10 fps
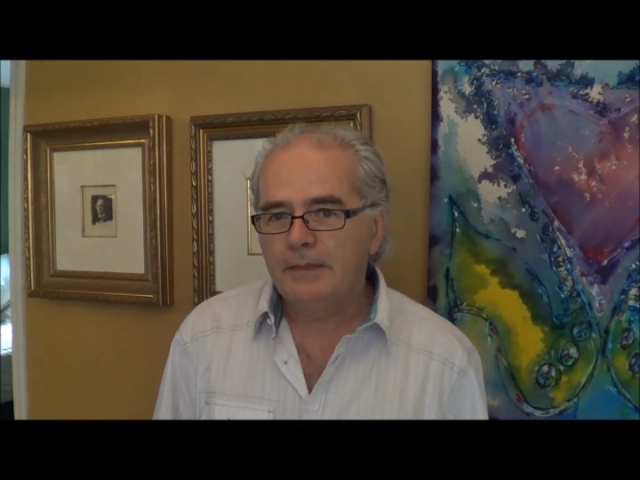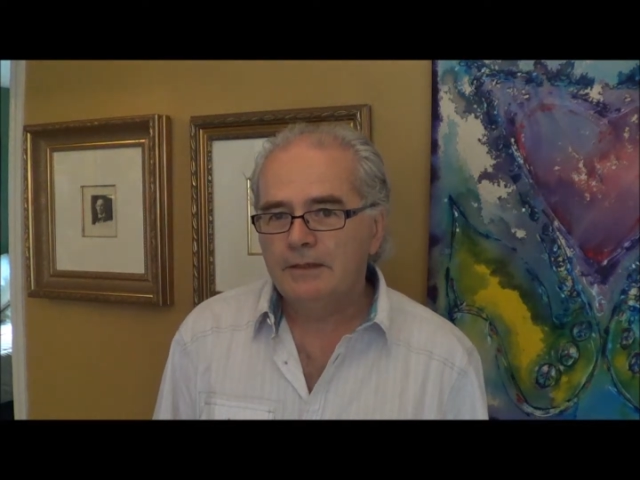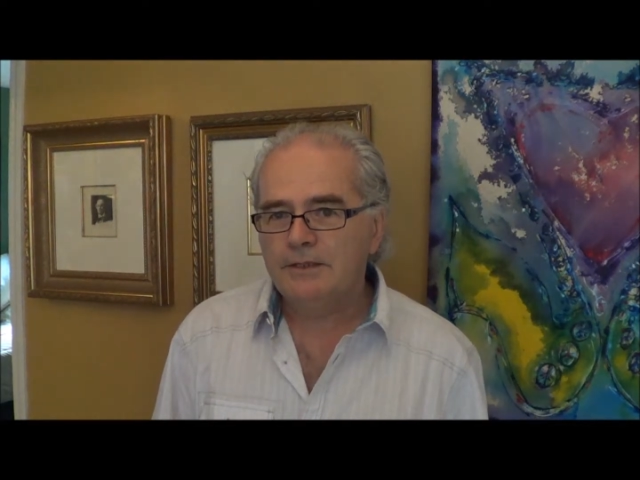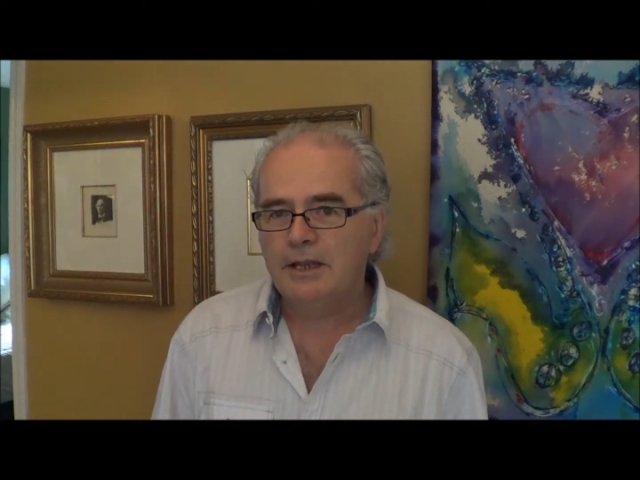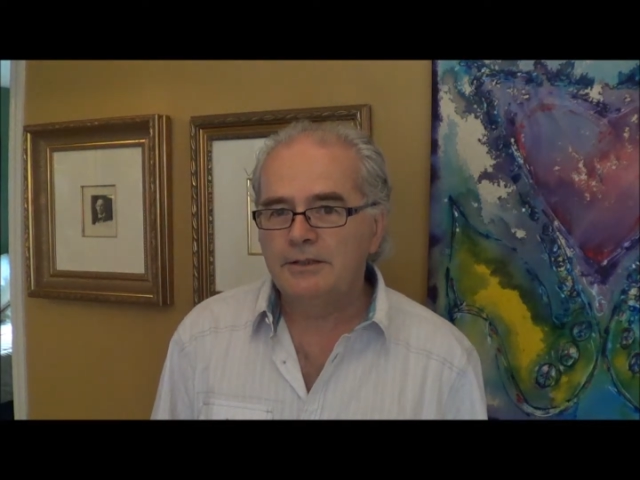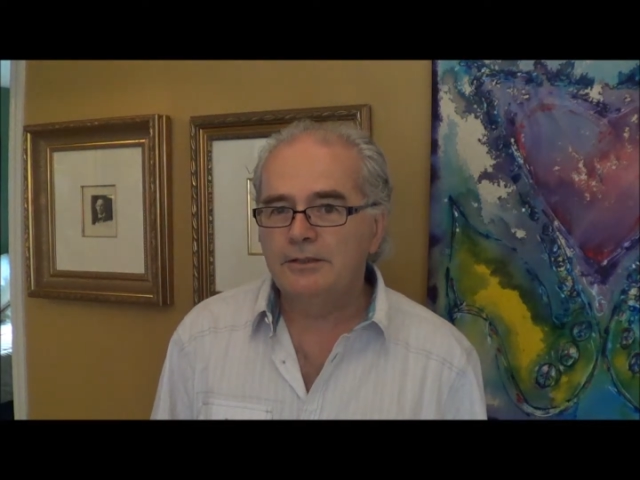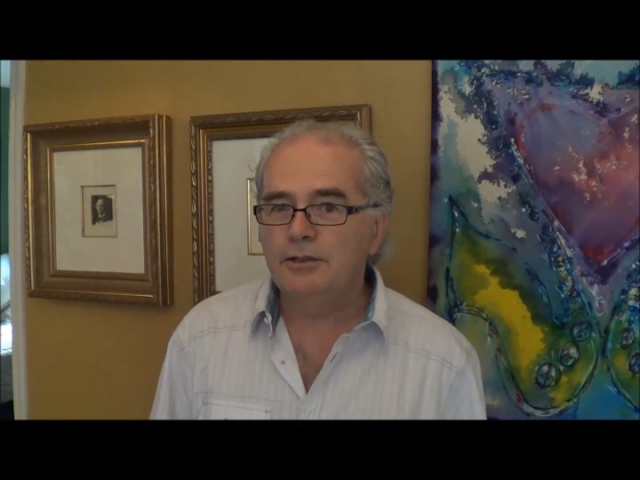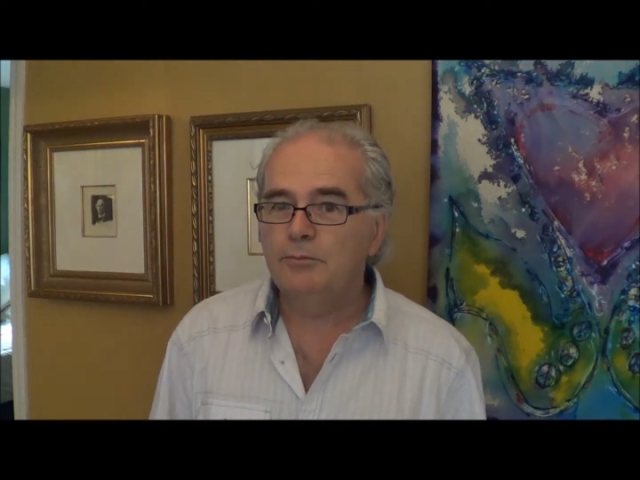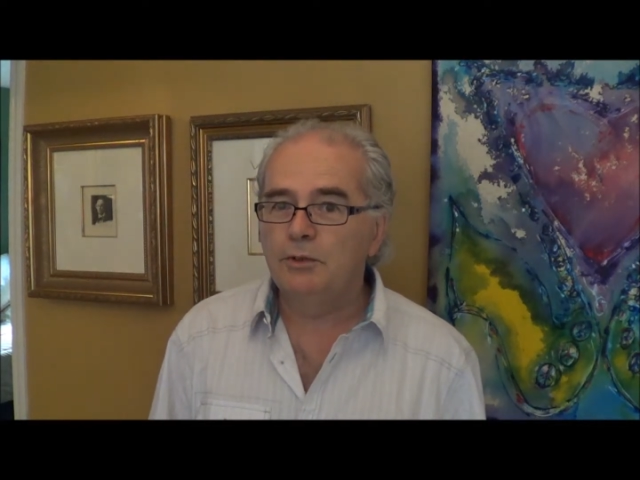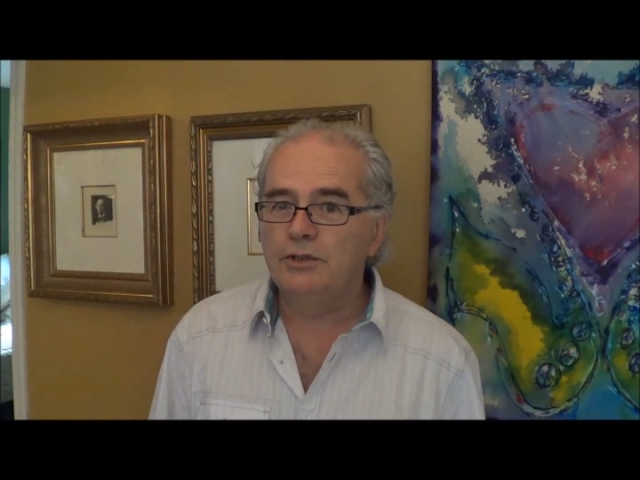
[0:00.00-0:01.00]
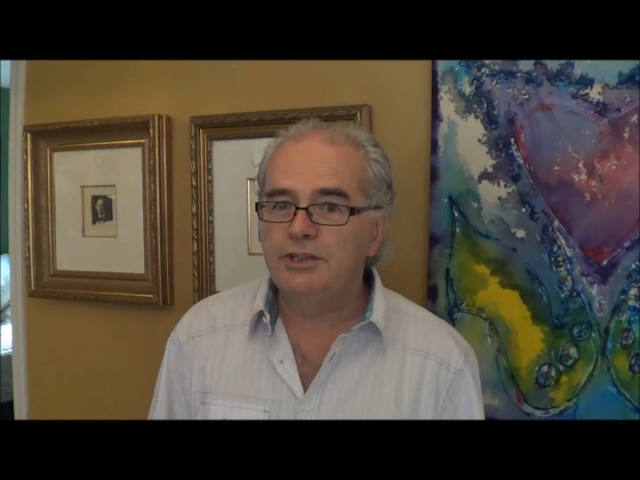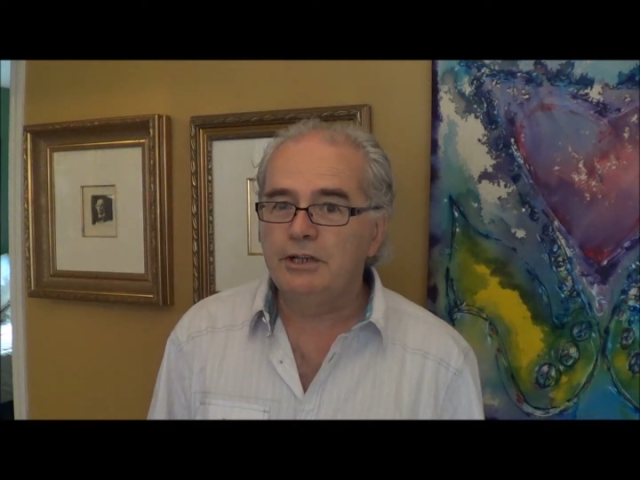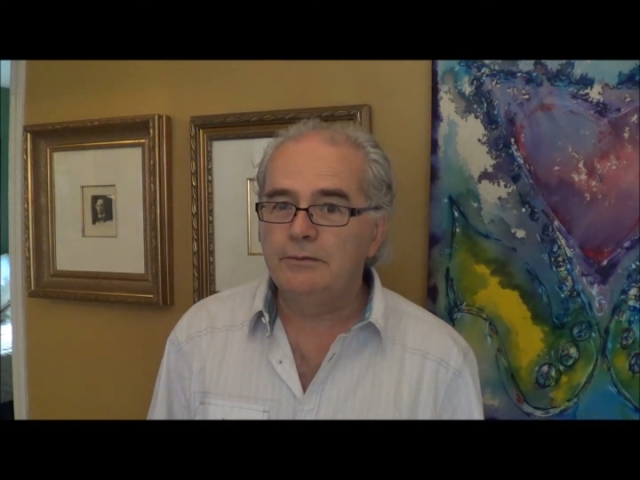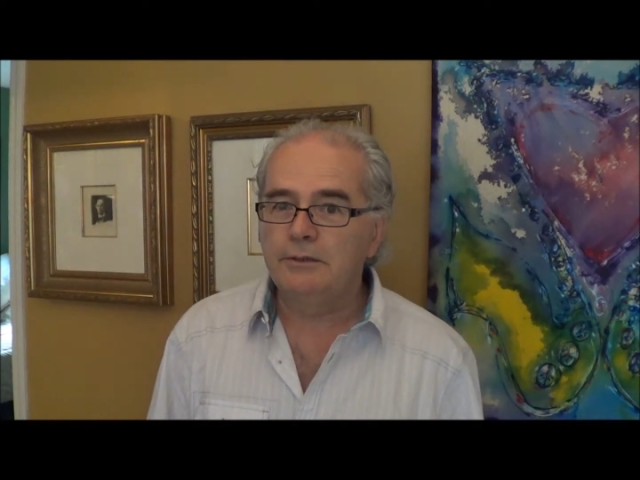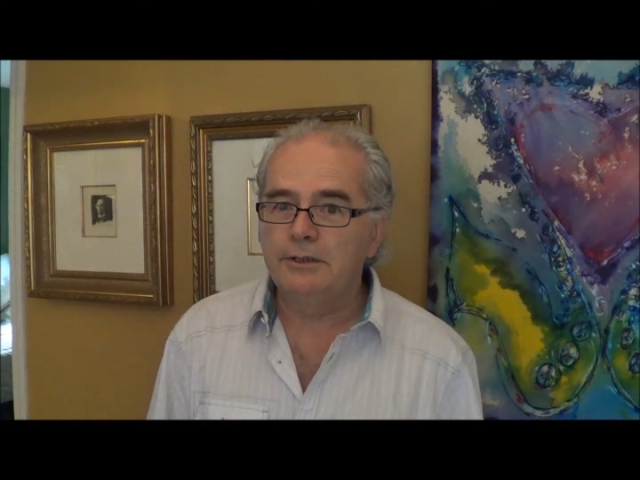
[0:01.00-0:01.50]
sounds a little more
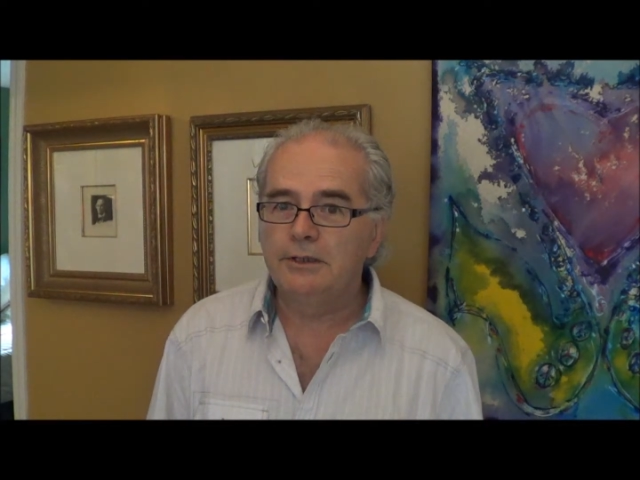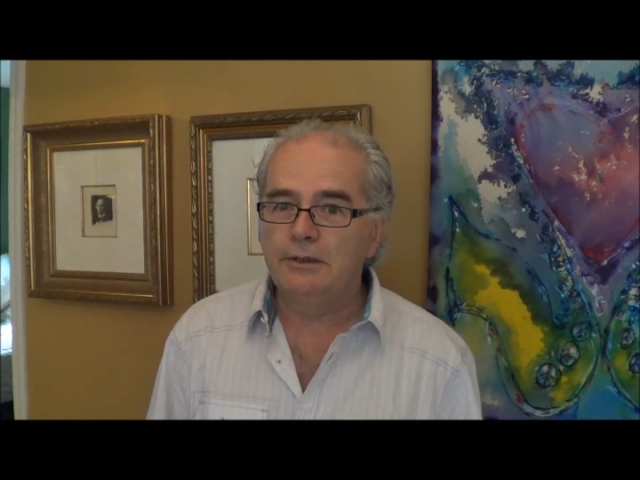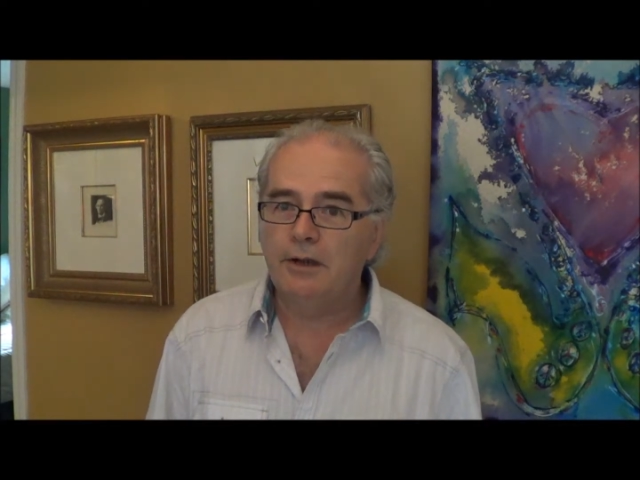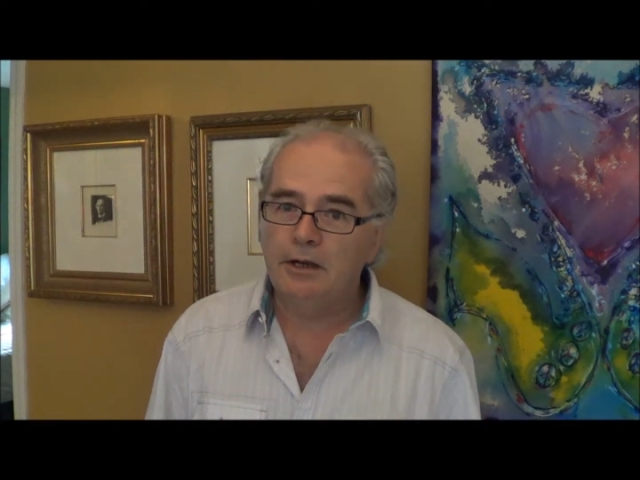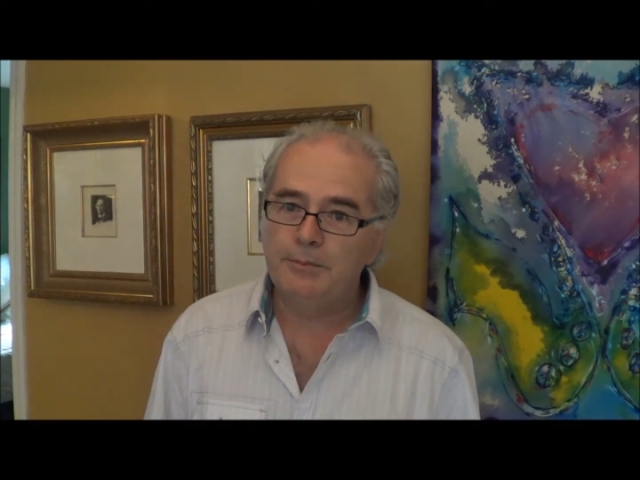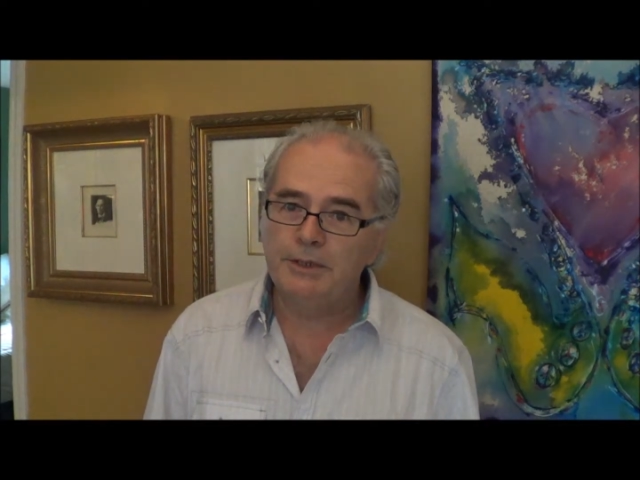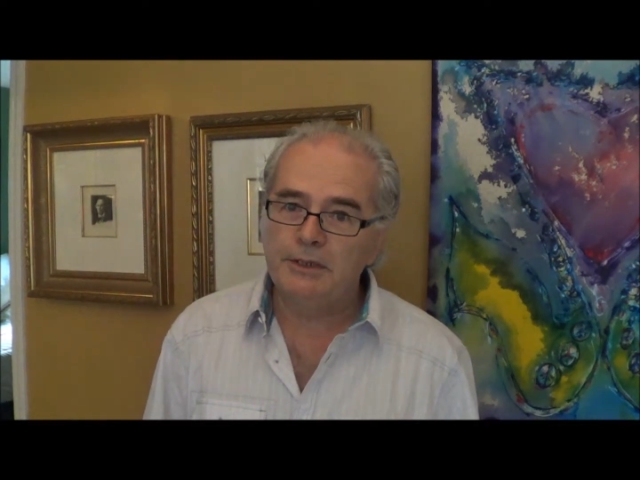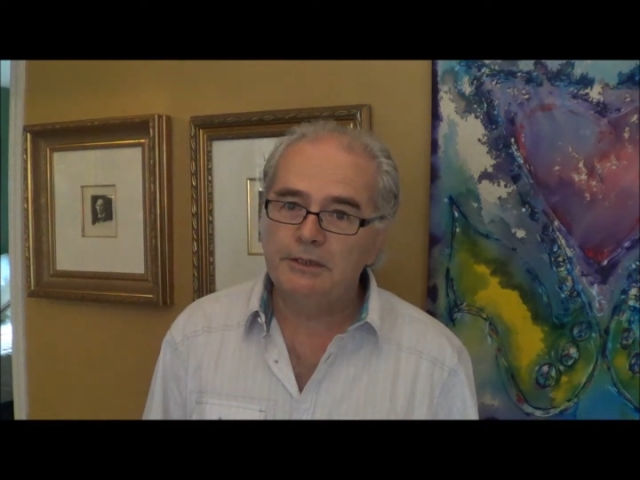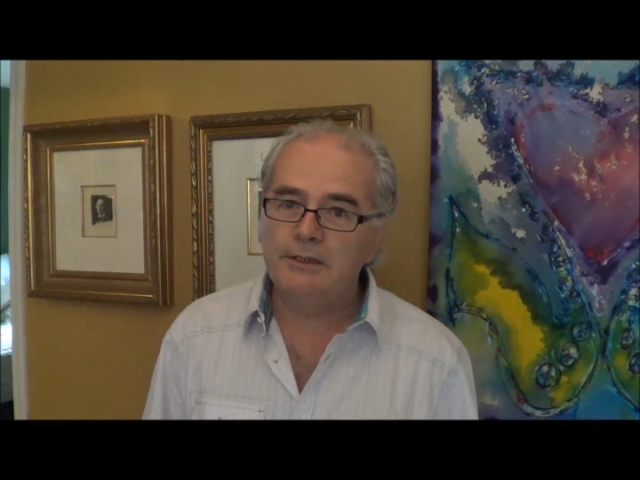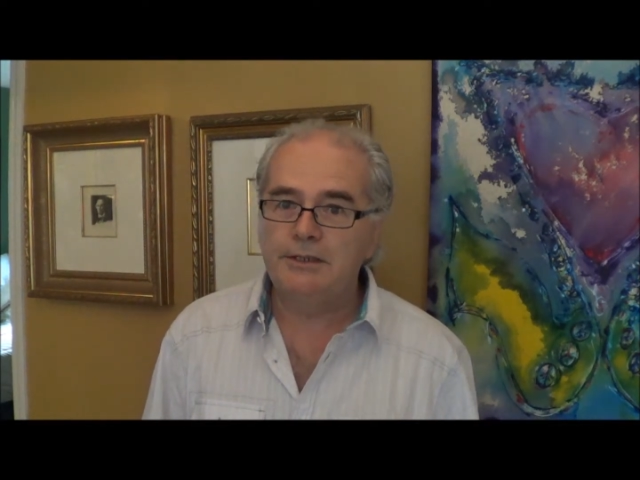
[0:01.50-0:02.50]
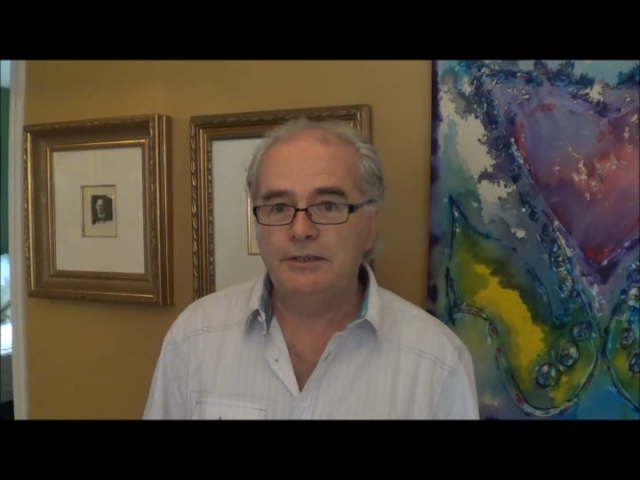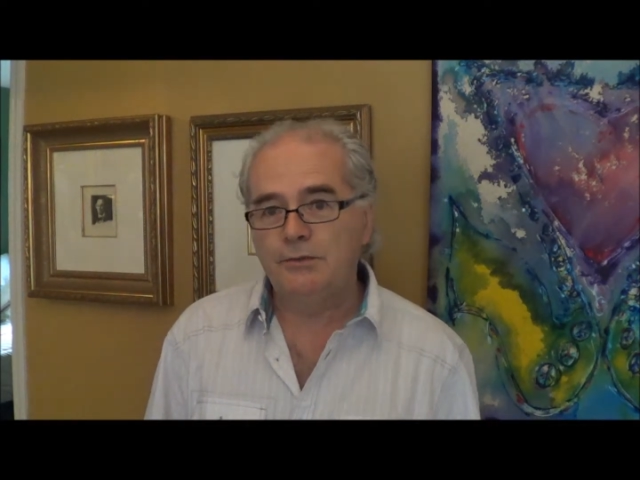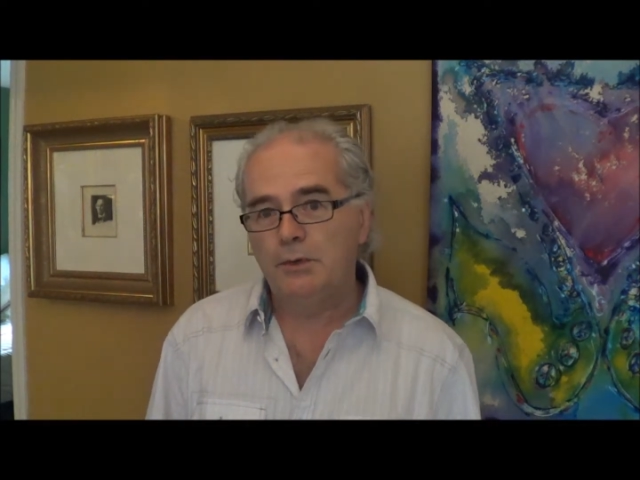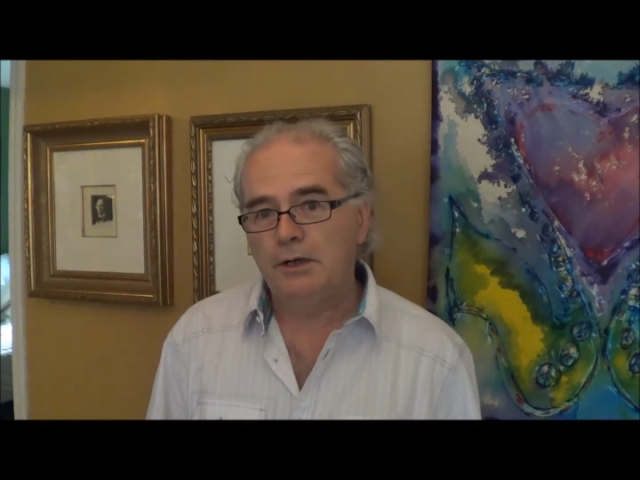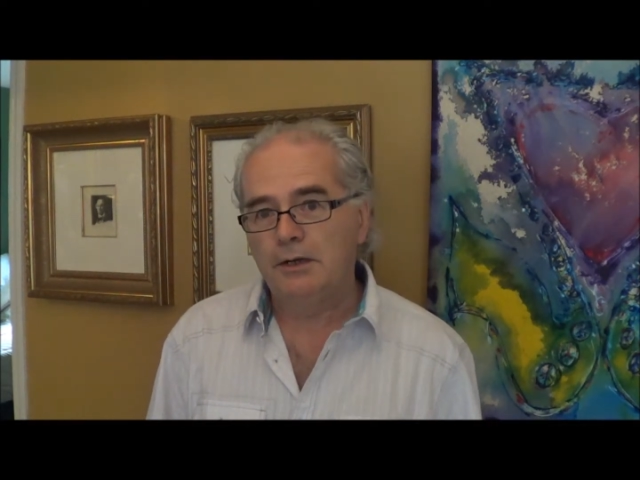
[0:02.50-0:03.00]
general than Omni
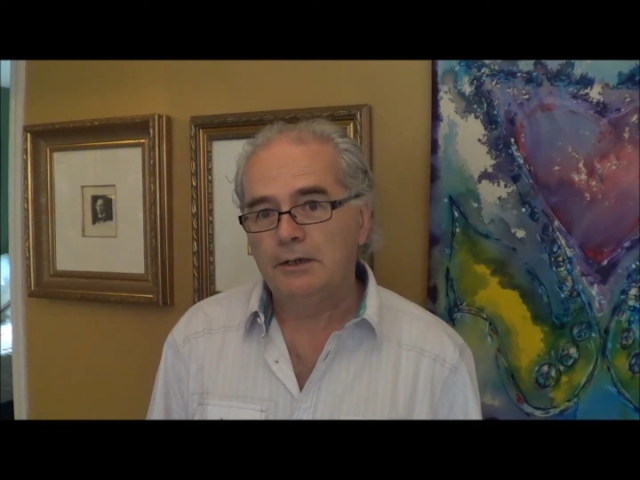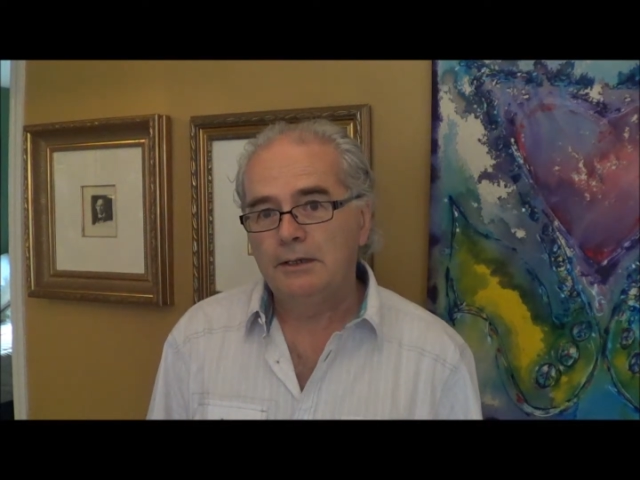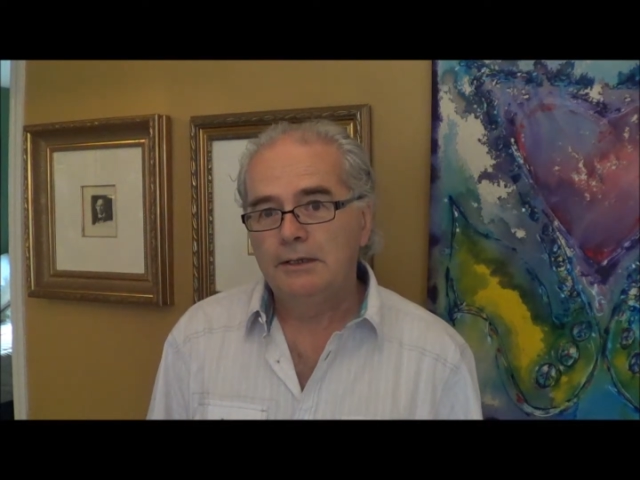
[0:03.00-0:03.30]
Kidswear.